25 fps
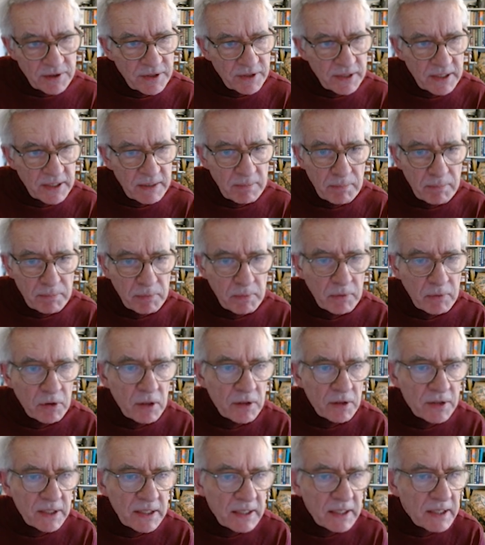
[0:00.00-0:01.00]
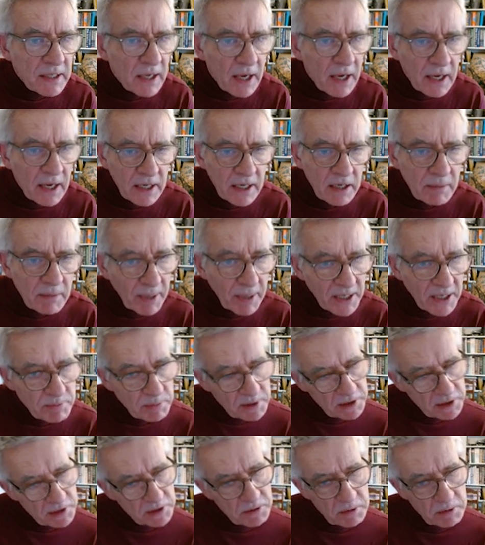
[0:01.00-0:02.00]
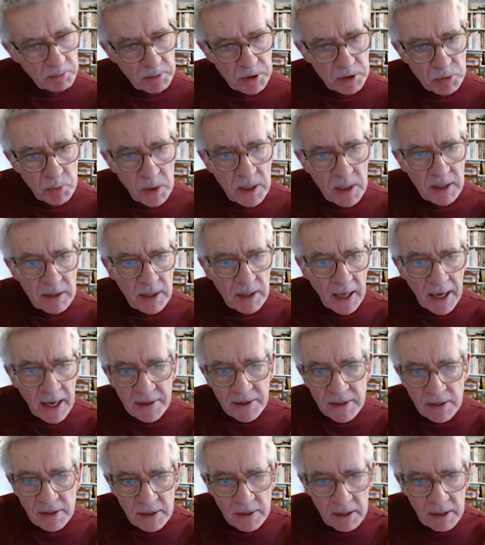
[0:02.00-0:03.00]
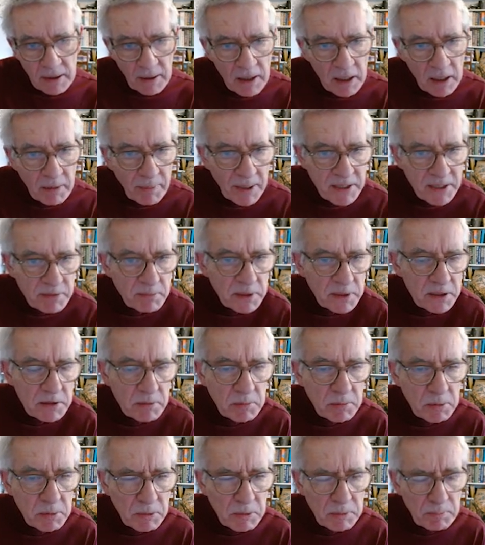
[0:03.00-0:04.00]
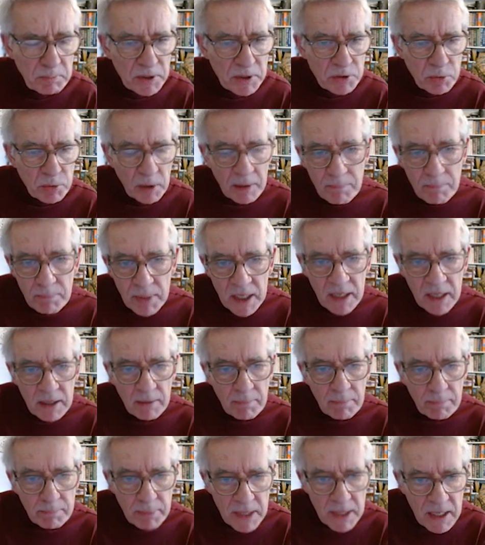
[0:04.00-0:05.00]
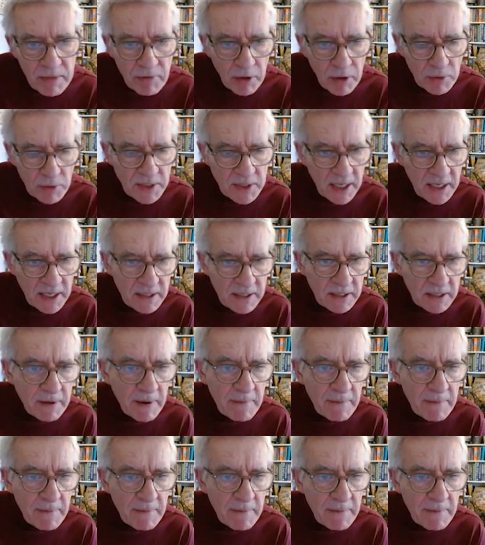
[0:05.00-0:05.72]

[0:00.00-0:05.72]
the incompatibility between that and the incompatibility between B and B rotated,